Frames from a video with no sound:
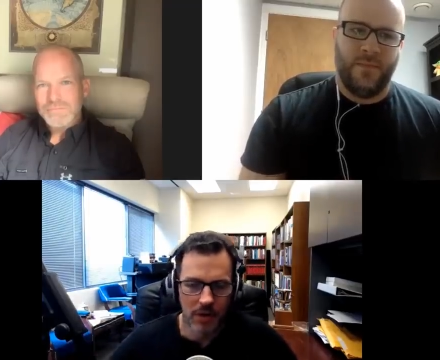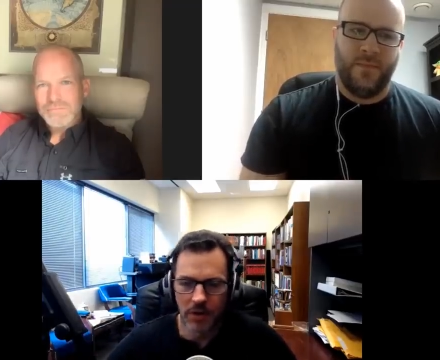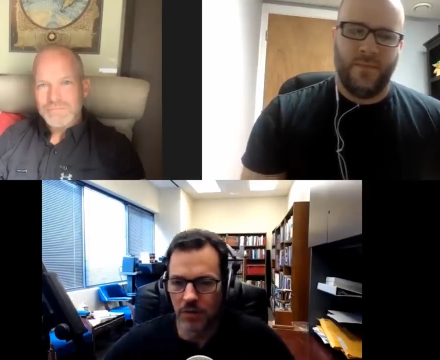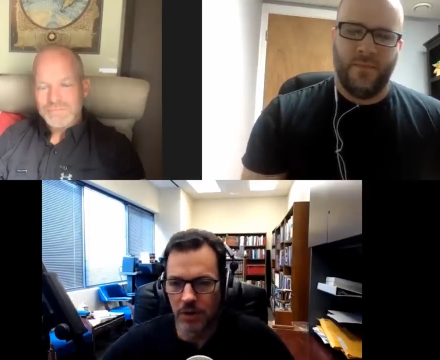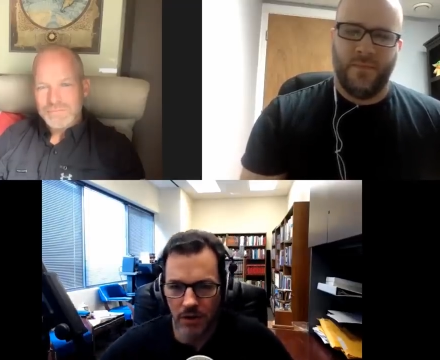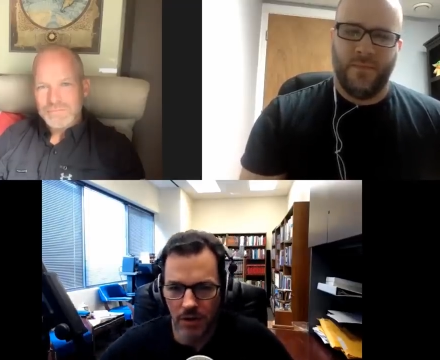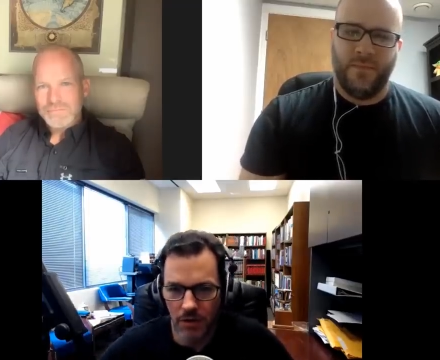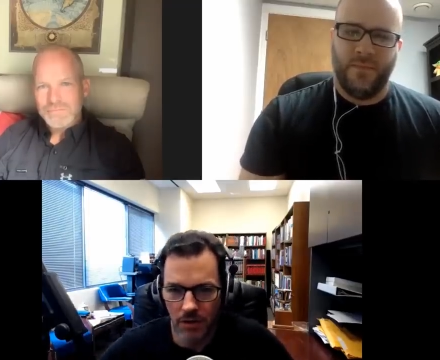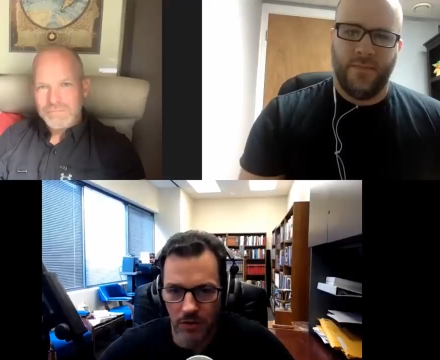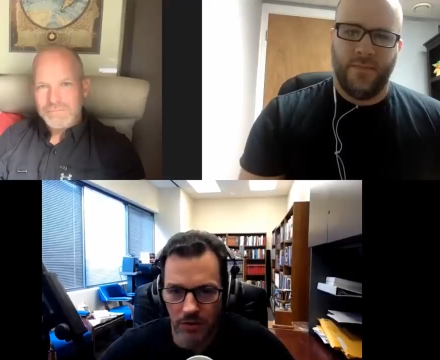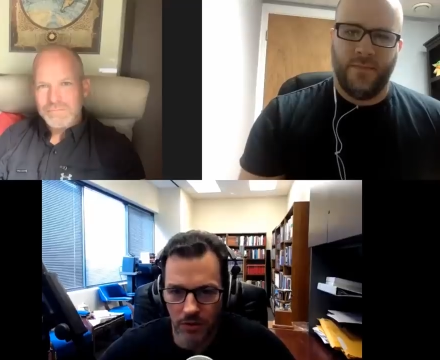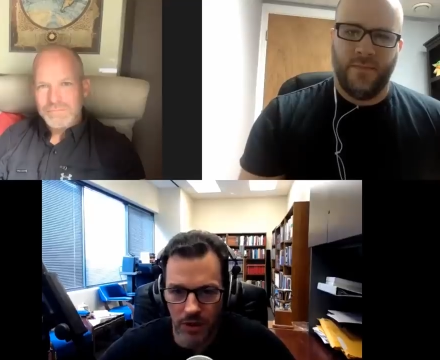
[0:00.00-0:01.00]
Speaker 1: You don't need to go
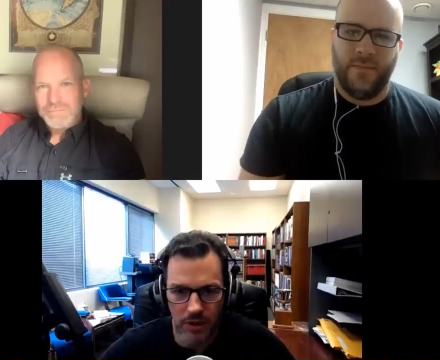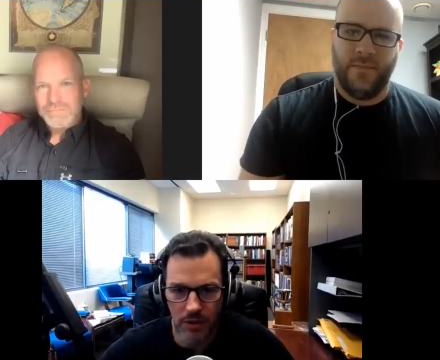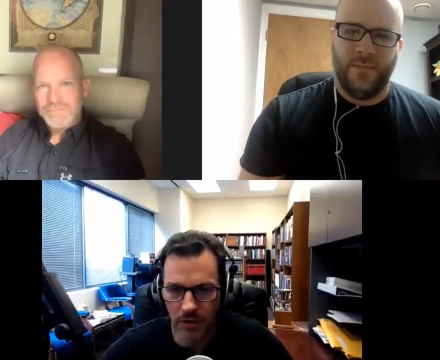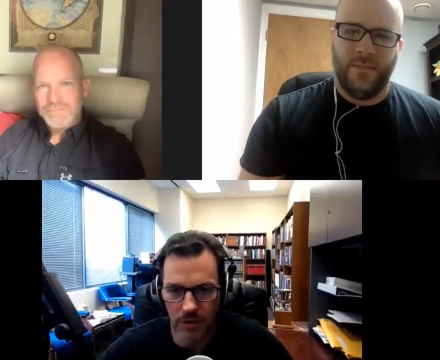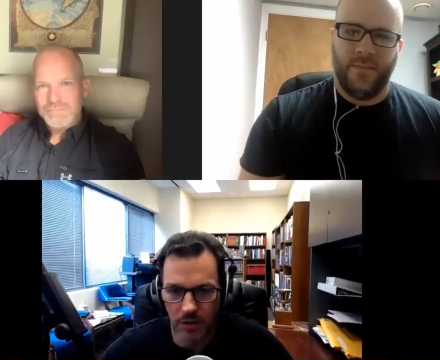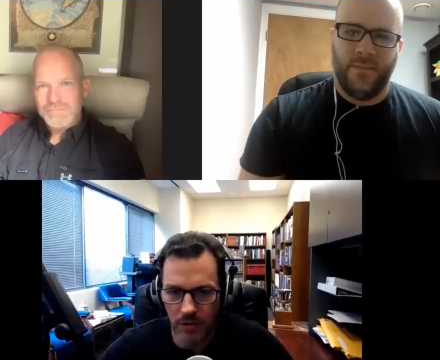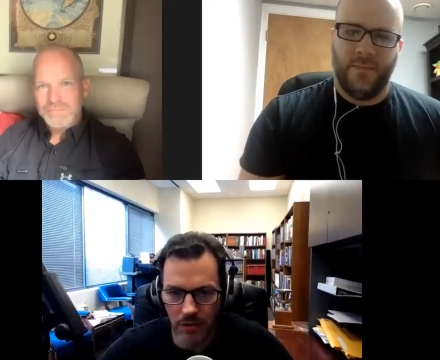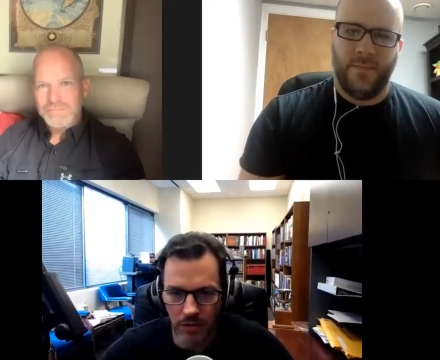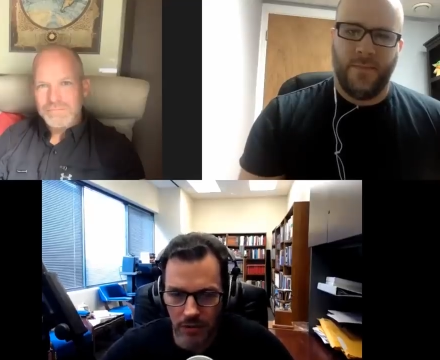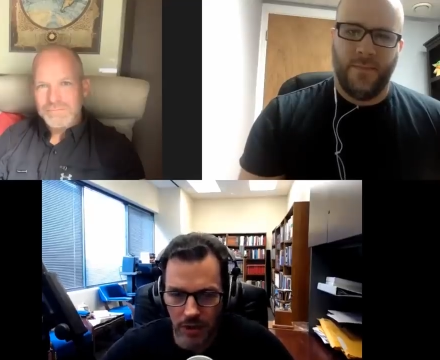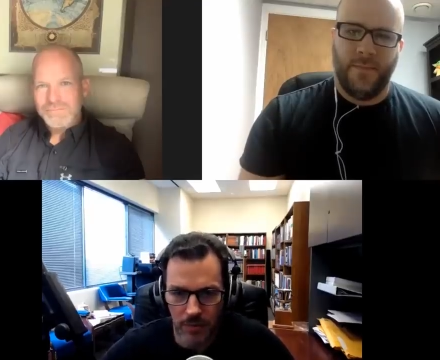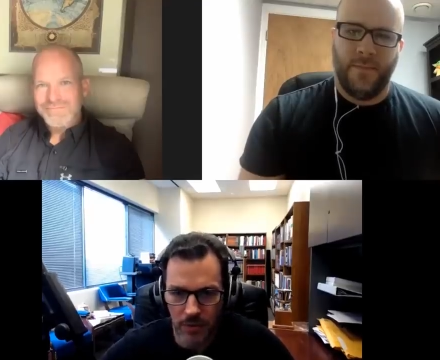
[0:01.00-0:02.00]
learn Greek. You don't need to
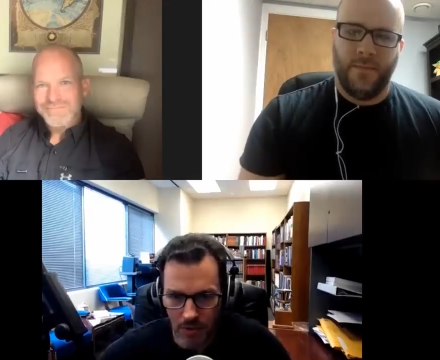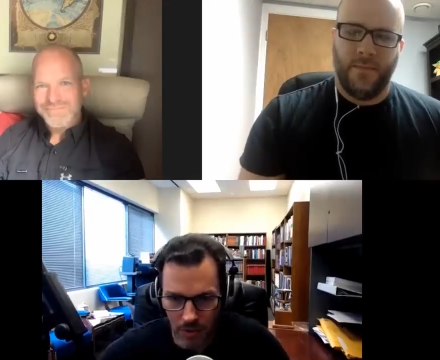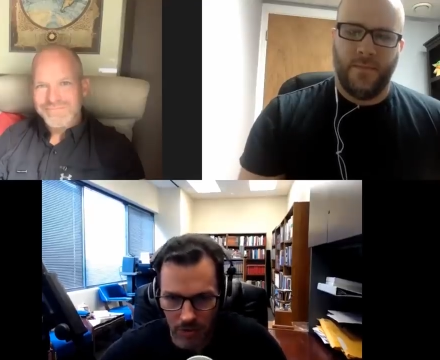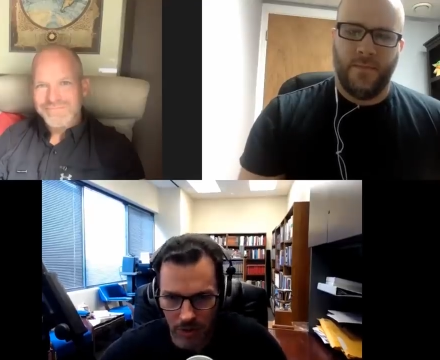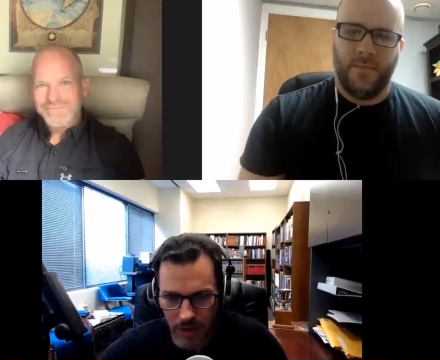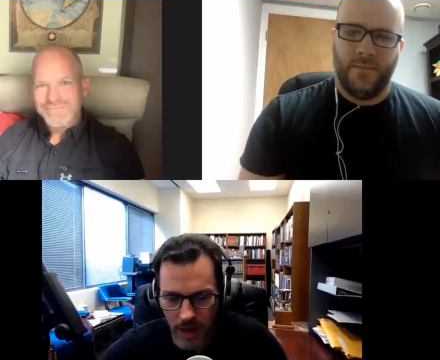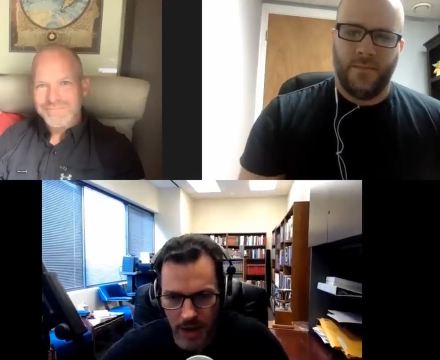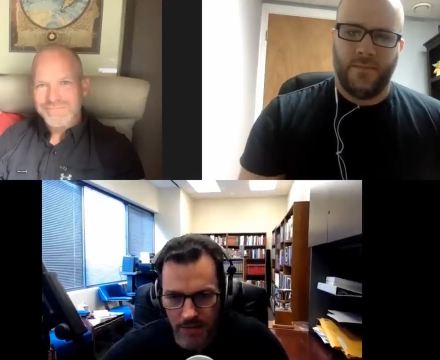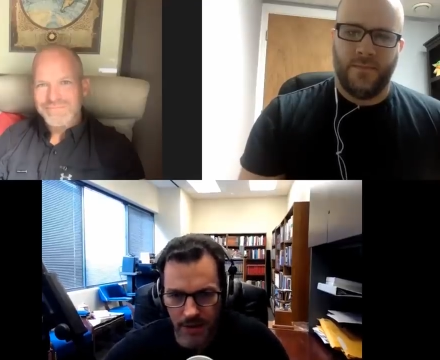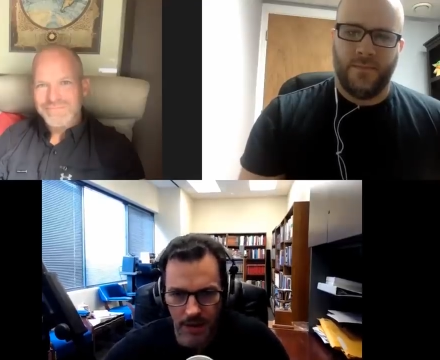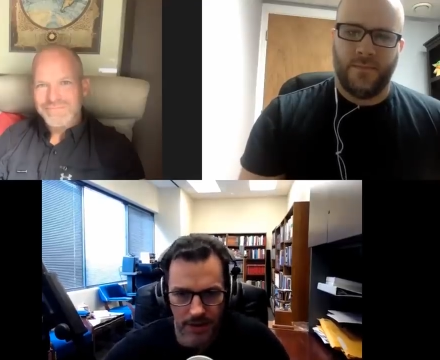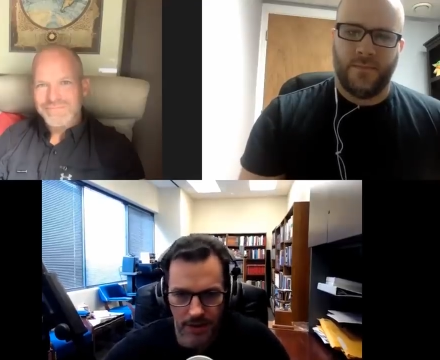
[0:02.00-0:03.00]
learn Hebrew. You don't need to have
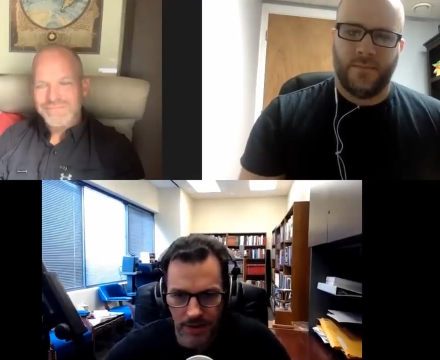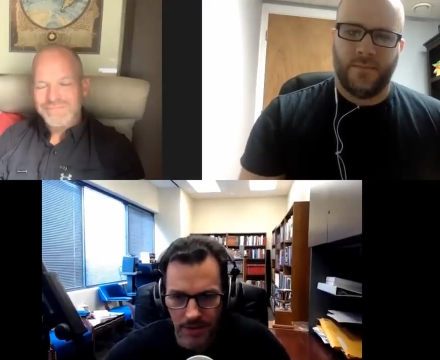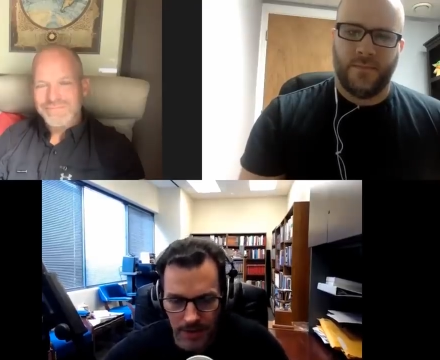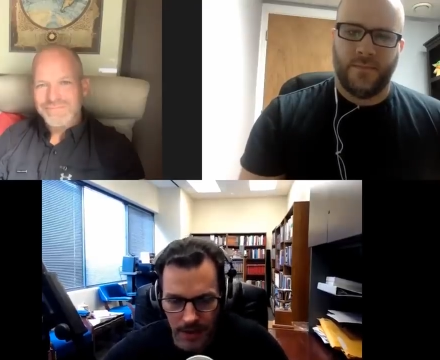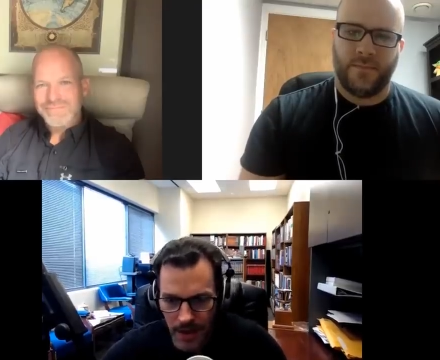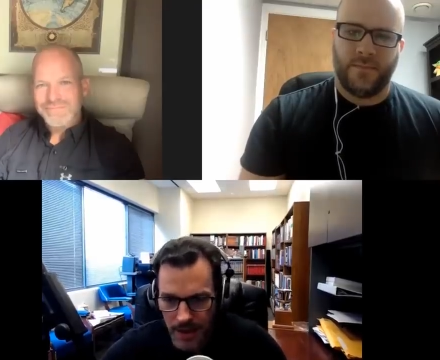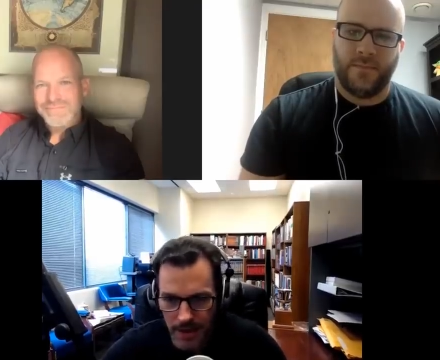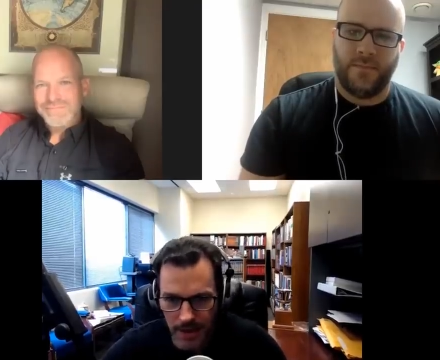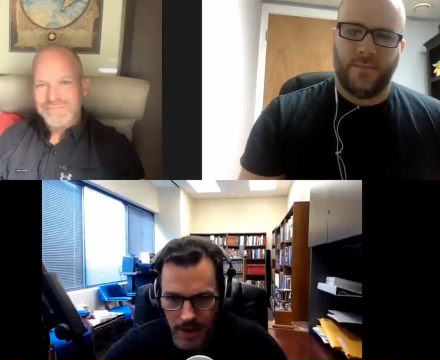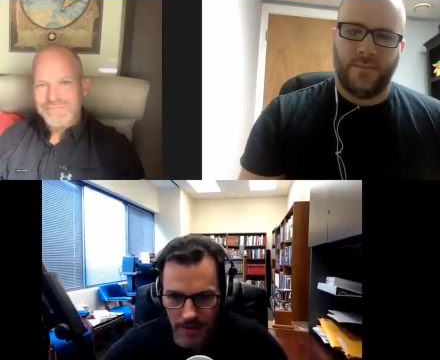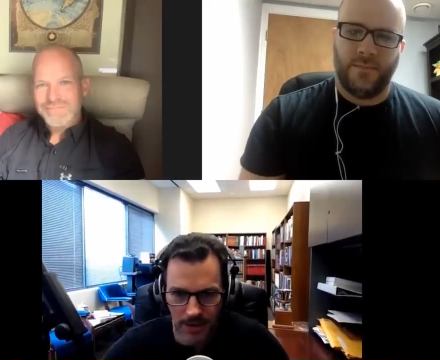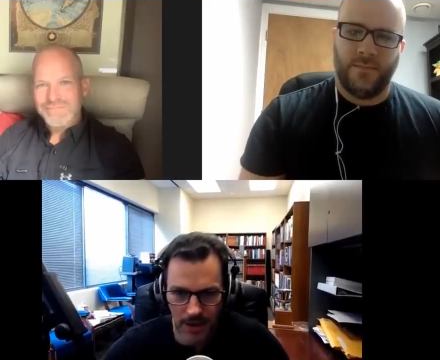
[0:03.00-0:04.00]
a a,
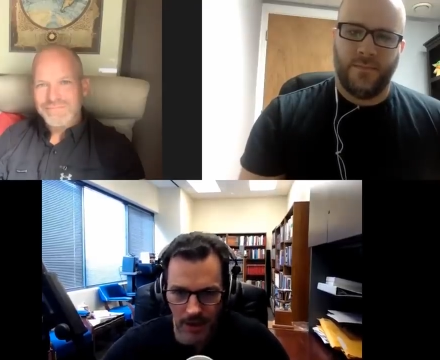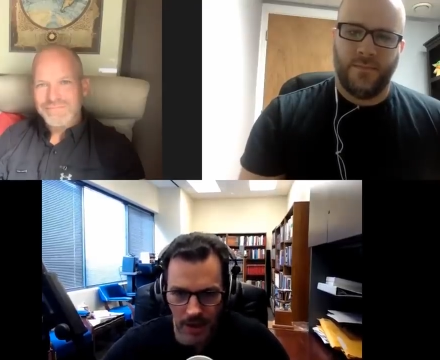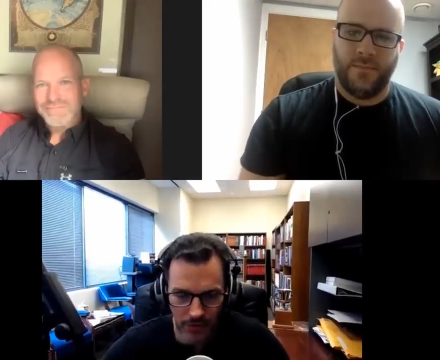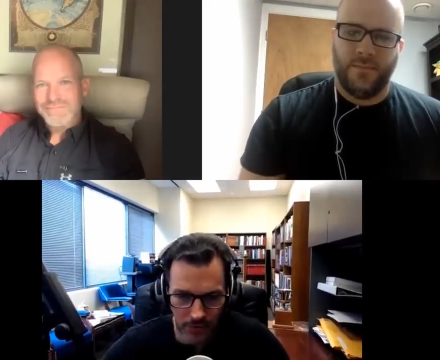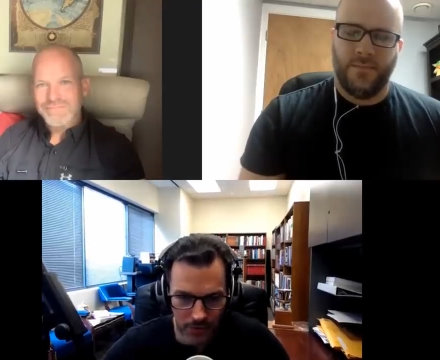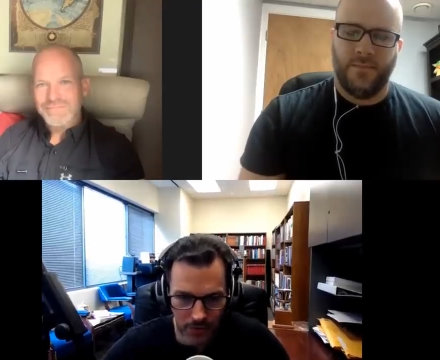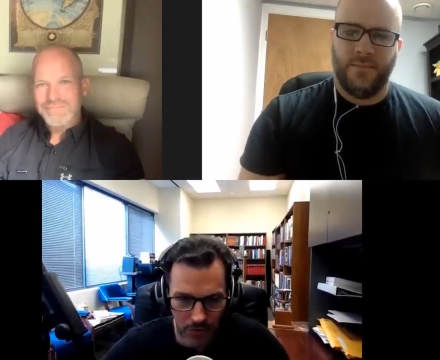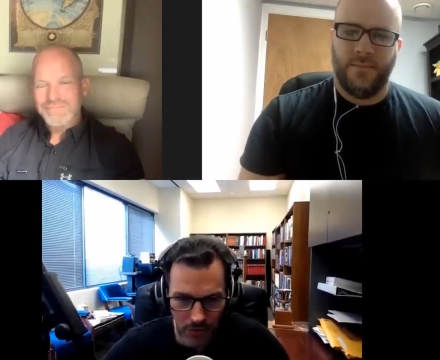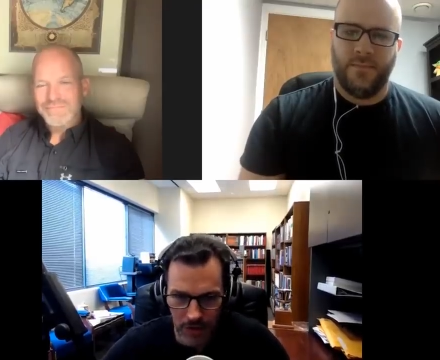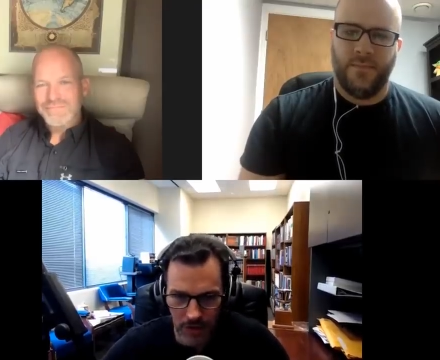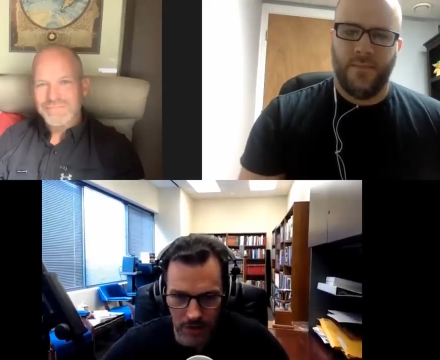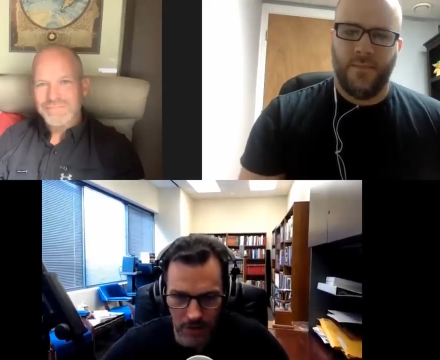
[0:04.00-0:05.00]
a theological
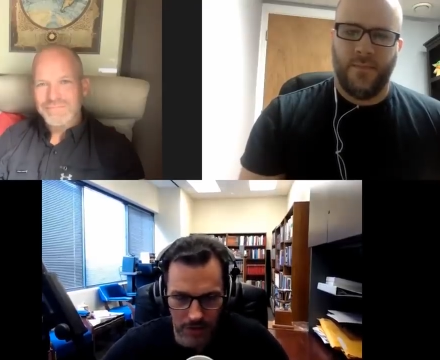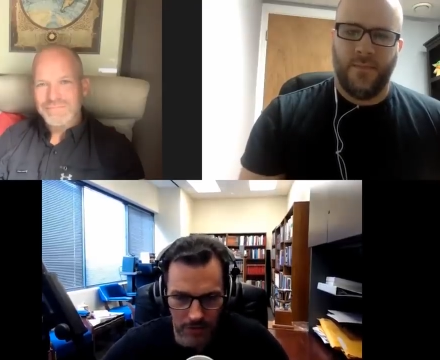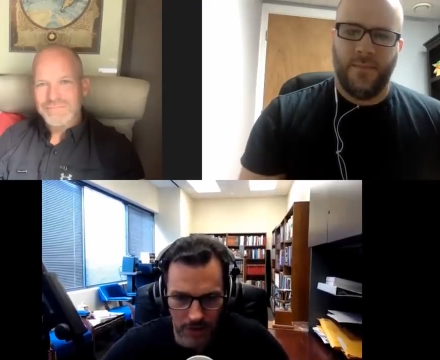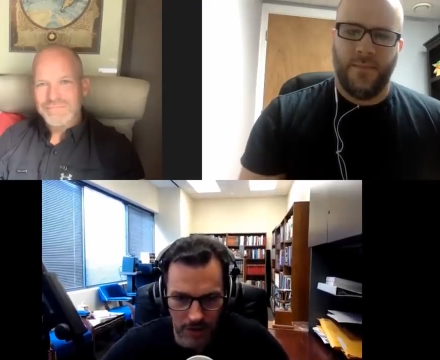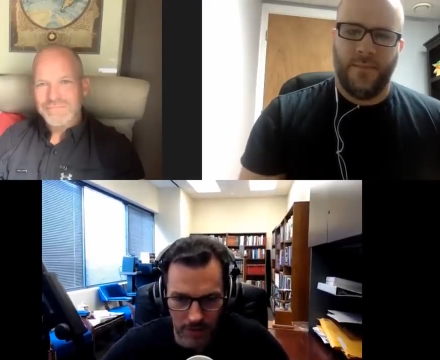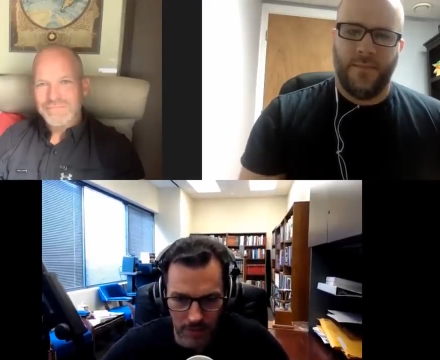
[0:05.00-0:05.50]
degree to understand your